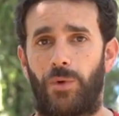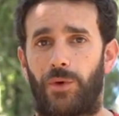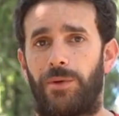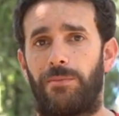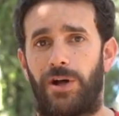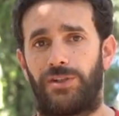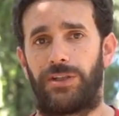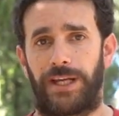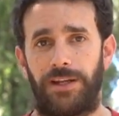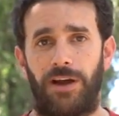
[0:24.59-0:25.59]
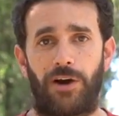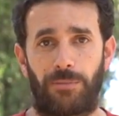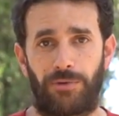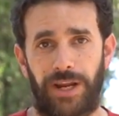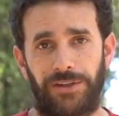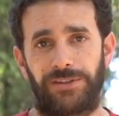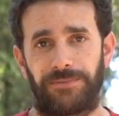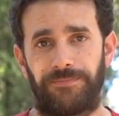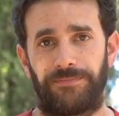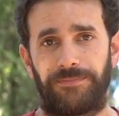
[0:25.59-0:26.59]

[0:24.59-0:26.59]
when we modulate our brakes.